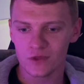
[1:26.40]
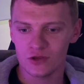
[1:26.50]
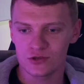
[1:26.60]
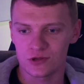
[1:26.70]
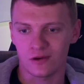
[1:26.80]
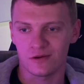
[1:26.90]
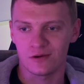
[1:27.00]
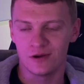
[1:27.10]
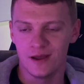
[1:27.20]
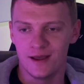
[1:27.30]

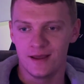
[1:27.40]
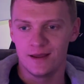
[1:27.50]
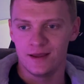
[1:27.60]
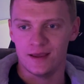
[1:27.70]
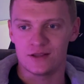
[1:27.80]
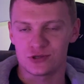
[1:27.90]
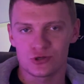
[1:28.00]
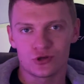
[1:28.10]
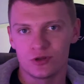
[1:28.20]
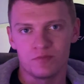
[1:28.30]
So it's
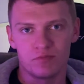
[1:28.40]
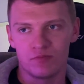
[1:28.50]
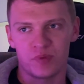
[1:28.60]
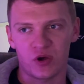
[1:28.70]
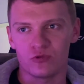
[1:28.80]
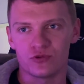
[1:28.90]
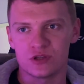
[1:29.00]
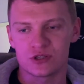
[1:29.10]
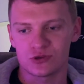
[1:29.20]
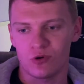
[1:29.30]
just going to build
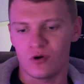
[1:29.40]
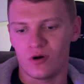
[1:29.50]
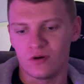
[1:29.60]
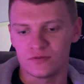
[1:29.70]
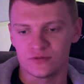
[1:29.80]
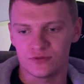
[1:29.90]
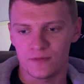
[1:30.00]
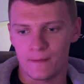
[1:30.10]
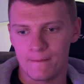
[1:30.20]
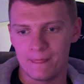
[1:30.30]
this sort of
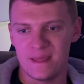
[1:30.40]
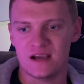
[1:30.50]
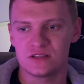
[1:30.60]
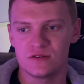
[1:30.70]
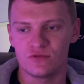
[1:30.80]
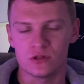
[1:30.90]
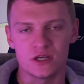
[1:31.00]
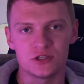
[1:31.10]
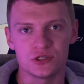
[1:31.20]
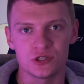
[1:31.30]
negative
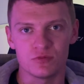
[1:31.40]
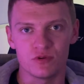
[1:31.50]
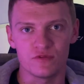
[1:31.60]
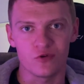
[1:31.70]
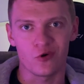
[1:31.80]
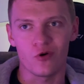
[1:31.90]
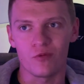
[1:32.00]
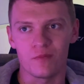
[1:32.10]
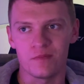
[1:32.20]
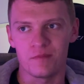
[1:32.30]
relationship with your
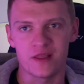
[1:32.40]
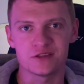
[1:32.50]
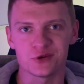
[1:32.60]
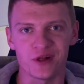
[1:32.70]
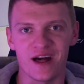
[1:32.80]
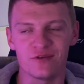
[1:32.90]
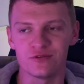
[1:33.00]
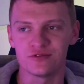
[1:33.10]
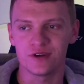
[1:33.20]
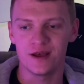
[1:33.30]
own mental
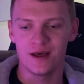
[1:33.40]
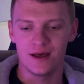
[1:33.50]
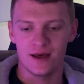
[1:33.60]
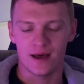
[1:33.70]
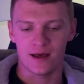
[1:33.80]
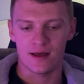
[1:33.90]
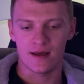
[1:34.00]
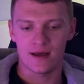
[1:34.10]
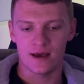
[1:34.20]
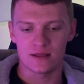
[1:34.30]
health.
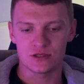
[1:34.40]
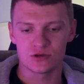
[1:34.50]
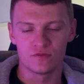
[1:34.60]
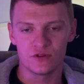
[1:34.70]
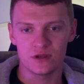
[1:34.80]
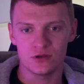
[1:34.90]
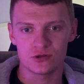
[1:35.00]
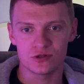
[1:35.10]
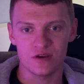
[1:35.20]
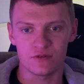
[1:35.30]
And it's something that you
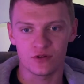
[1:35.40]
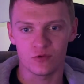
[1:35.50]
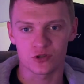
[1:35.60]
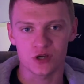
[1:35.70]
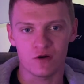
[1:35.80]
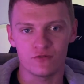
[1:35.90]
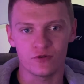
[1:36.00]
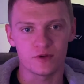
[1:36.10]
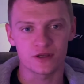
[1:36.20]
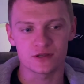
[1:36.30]
should definitely watch out
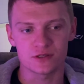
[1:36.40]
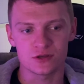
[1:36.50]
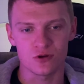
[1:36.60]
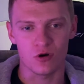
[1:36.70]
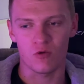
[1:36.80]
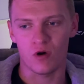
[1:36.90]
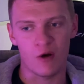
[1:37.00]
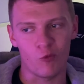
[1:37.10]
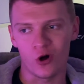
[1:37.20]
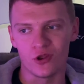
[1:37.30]
for, because, you know, a
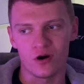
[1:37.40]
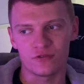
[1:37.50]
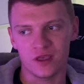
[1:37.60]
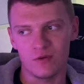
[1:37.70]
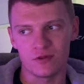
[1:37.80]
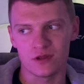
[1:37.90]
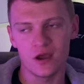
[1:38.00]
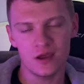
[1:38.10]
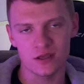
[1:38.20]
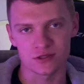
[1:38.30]
one-off here and
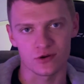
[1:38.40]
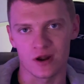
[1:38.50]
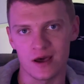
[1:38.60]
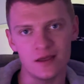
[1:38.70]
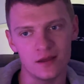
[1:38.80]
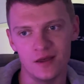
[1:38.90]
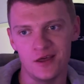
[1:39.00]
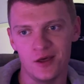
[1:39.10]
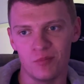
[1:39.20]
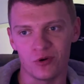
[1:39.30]
there is all right.
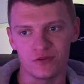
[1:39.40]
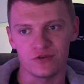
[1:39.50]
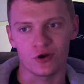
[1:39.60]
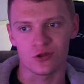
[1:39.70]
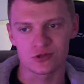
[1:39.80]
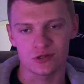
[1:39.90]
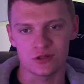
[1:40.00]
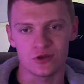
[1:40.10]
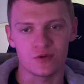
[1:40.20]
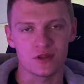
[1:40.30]
But if you're constantly
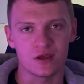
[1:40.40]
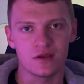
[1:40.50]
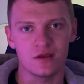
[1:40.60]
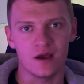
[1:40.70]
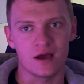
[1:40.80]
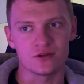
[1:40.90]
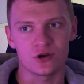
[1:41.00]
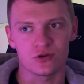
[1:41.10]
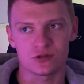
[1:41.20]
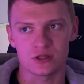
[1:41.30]
doing it and you're
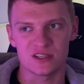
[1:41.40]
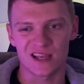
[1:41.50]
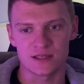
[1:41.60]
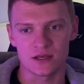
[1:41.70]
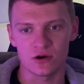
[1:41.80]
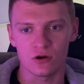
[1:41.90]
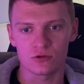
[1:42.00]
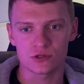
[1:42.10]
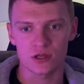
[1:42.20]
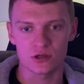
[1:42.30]
constantly setting
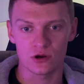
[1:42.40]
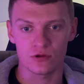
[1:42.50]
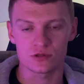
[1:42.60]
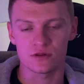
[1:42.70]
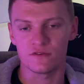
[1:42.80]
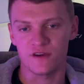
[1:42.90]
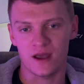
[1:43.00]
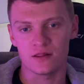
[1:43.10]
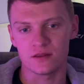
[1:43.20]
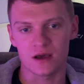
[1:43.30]
goals and you're constantly
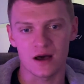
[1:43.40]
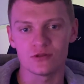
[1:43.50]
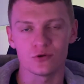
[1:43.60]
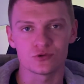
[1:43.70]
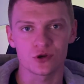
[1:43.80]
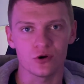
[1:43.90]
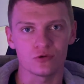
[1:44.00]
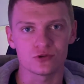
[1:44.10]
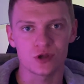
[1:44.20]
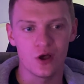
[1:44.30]
failing at those
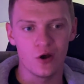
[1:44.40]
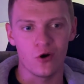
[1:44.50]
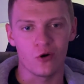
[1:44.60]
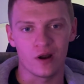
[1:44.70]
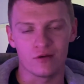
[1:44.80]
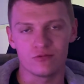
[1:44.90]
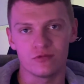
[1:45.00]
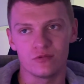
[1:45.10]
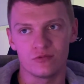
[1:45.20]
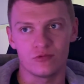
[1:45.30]
goals or at
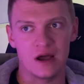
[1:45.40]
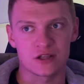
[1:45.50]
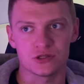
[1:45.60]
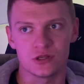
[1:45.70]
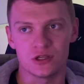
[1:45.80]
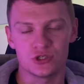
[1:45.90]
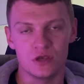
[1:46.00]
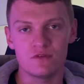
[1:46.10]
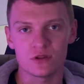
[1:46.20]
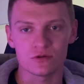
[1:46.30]
actually
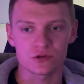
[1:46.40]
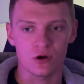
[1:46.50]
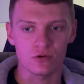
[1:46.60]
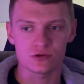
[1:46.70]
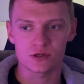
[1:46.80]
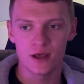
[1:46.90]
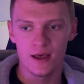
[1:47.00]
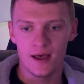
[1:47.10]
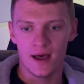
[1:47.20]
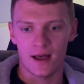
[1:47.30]
achieving those goals,
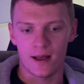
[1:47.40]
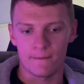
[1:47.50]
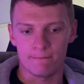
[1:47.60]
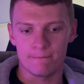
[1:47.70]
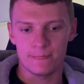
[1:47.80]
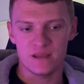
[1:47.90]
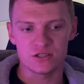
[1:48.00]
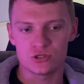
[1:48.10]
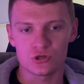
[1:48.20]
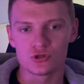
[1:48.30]

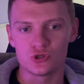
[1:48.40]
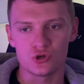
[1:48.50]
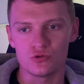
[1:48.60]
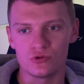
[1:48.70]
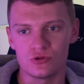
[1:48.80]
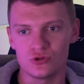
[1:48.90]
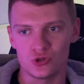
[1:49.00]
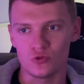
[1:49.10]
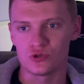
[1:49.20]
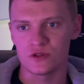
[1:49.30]
it's just
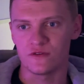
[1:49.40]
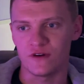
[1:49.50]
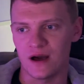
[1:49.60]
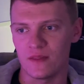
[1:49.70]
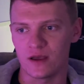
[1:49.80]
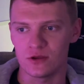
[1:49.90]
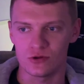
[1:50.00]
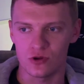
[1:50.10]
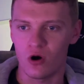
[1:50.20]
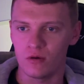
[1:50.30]
due to the fact that you're
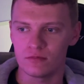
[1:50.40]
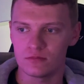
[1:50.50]
not